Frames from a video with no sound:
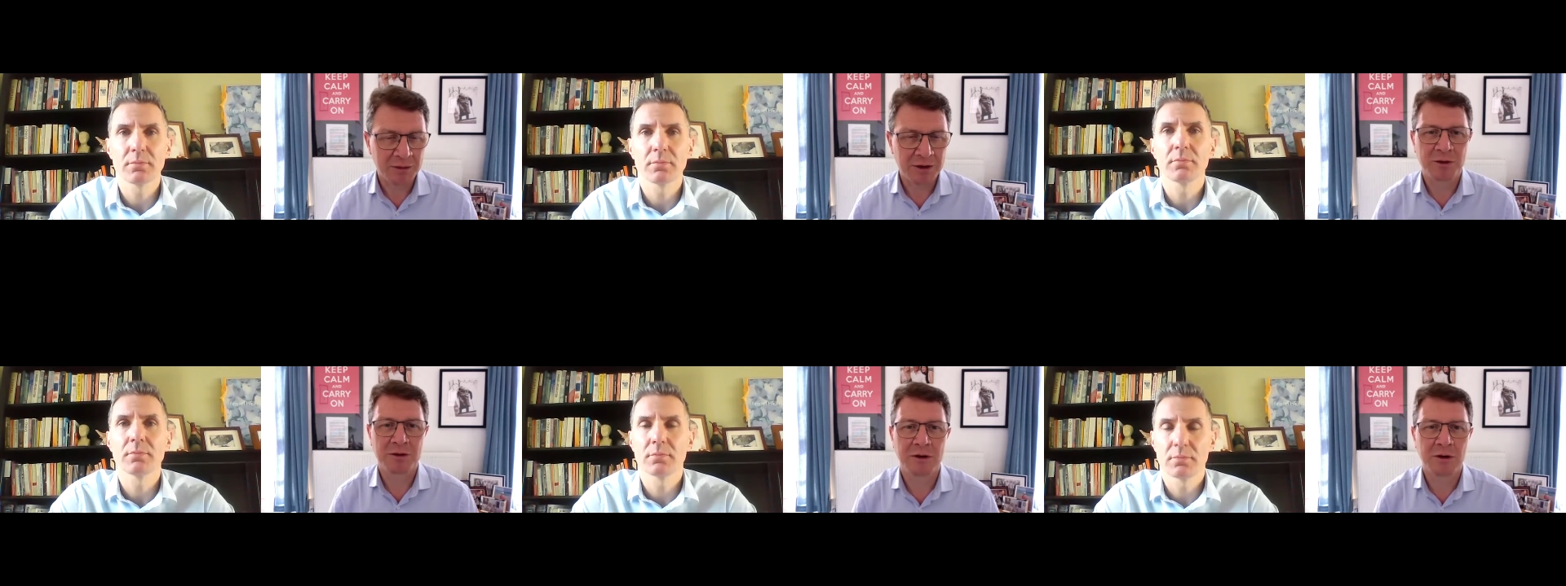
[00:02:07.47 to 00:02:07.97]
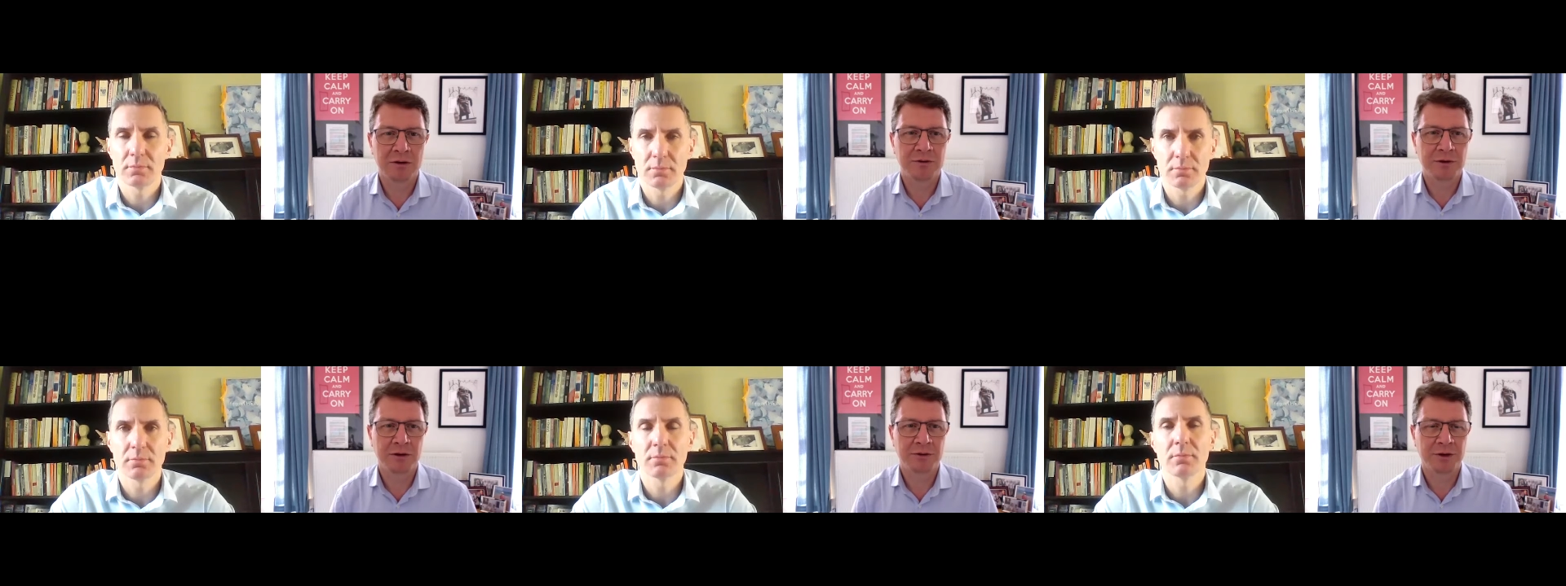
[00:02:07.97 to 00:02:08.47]
Speaker 1: People of,
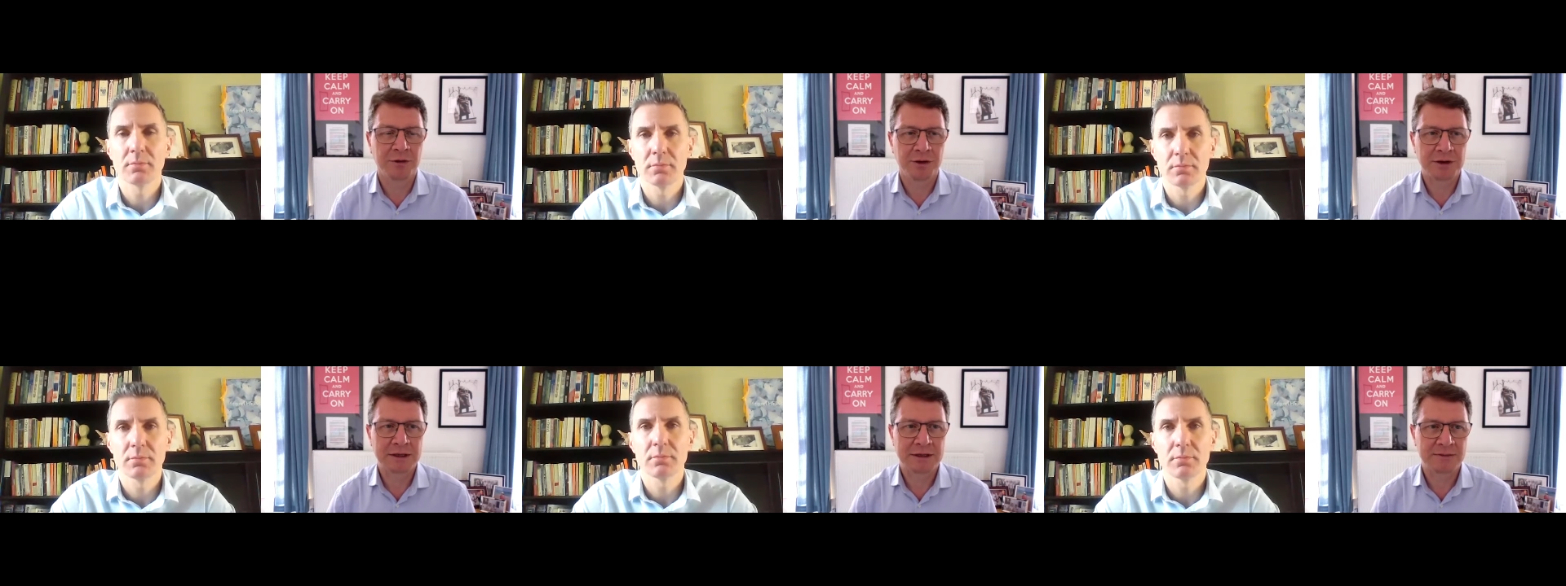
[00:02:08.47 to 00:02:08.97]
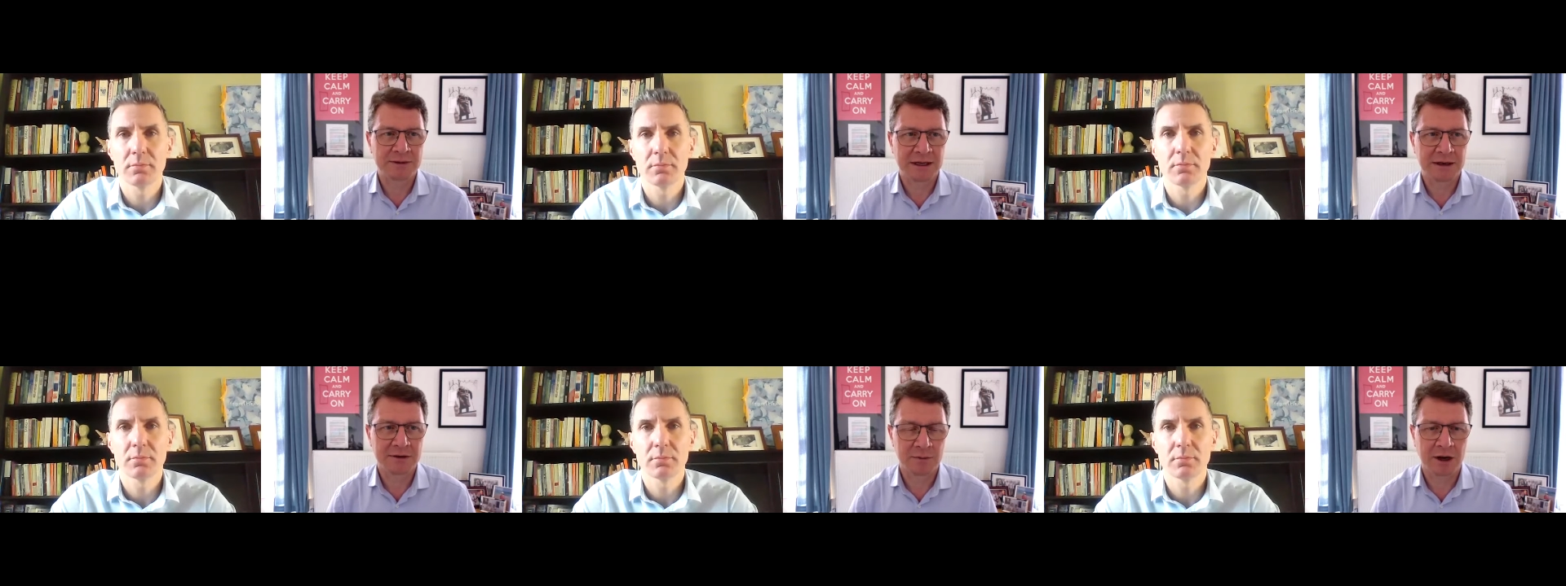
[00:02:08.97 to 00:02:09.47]
often think to
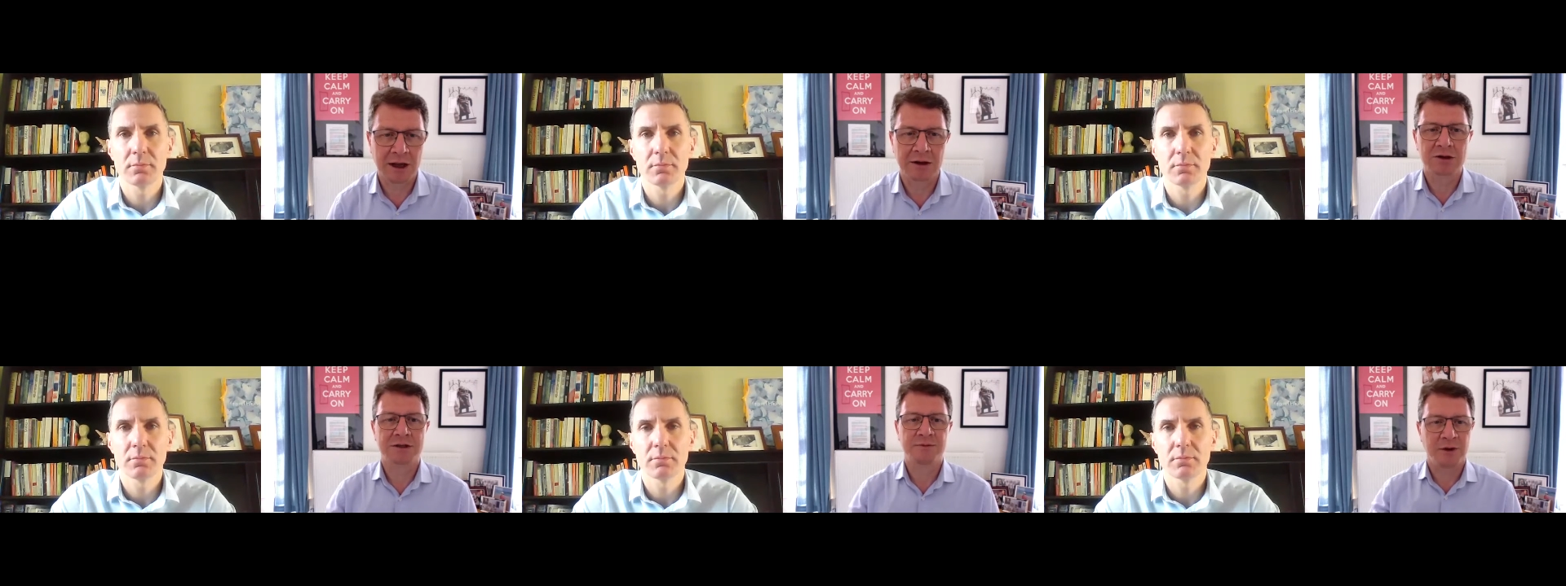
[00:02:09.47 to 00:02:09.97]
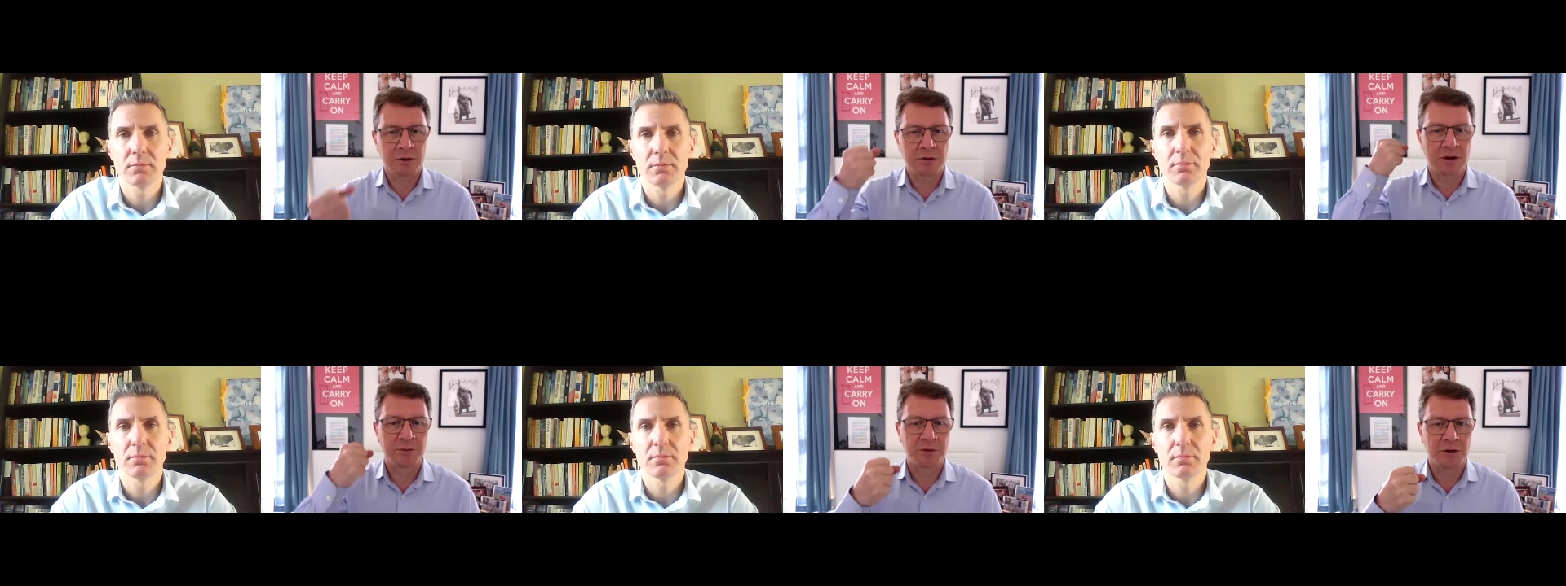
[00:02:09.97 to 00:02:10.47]
themselves, well, I'll just phone
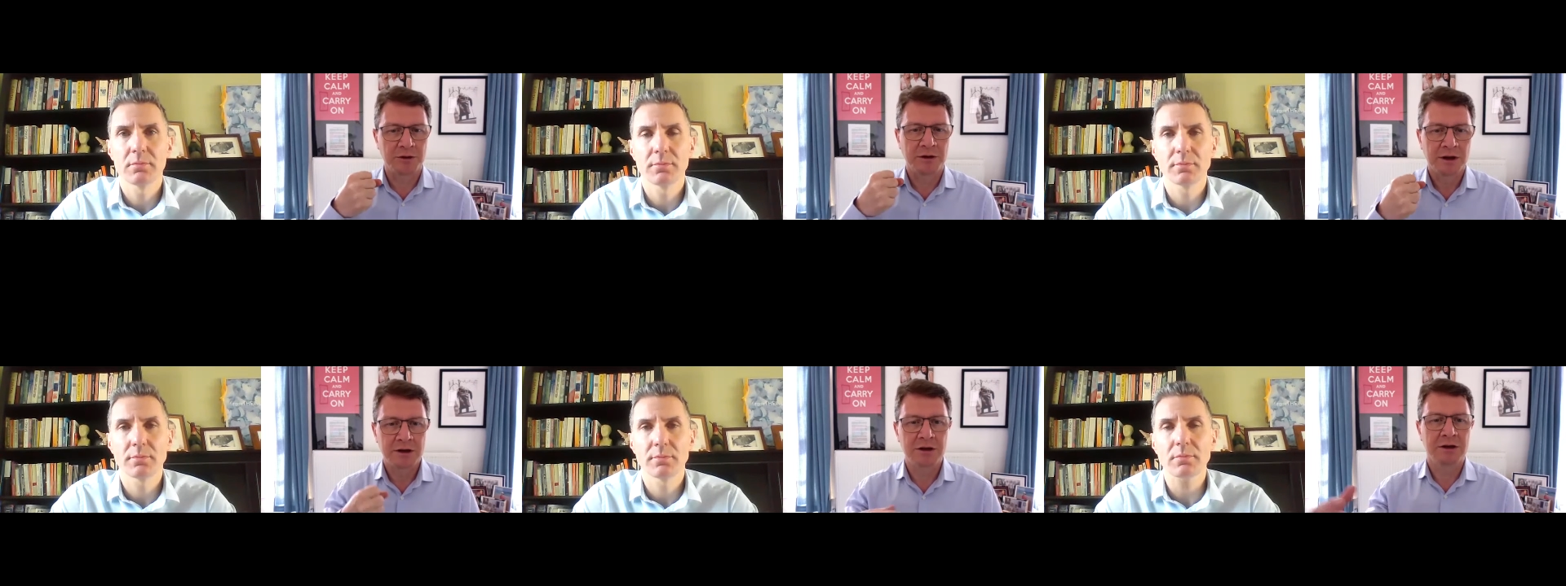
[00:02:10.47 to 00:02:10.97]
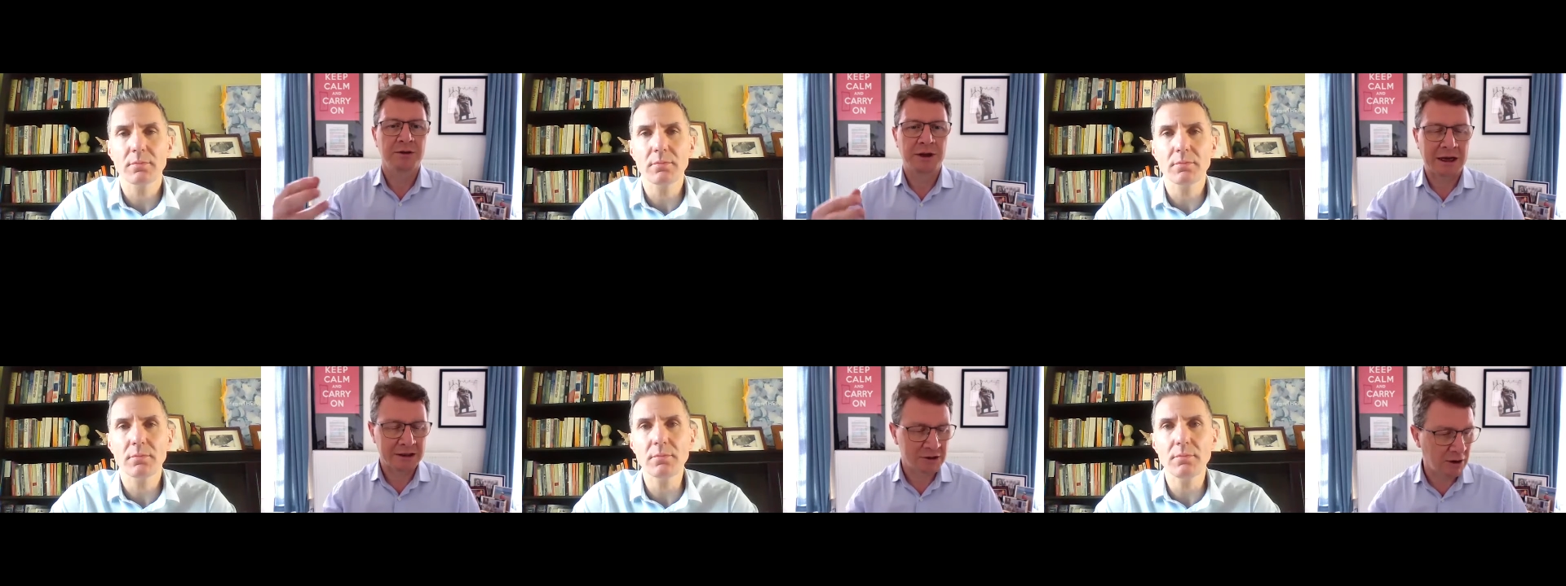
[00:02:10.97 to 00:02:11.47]
up and cut that,